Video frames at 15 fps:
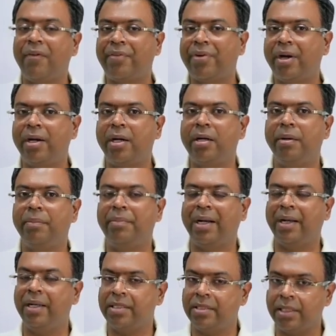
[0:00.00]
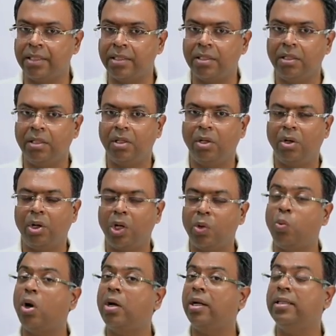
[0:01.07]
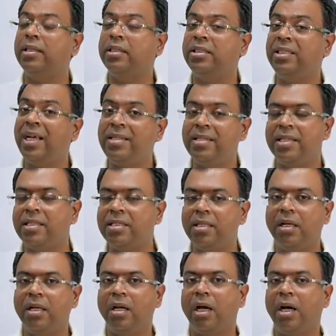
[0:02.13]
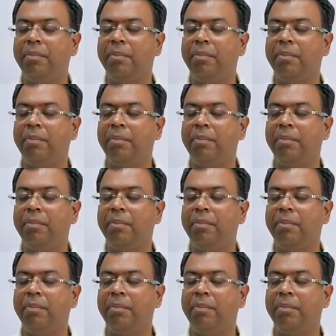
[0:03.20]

after pregnancies or what are the changes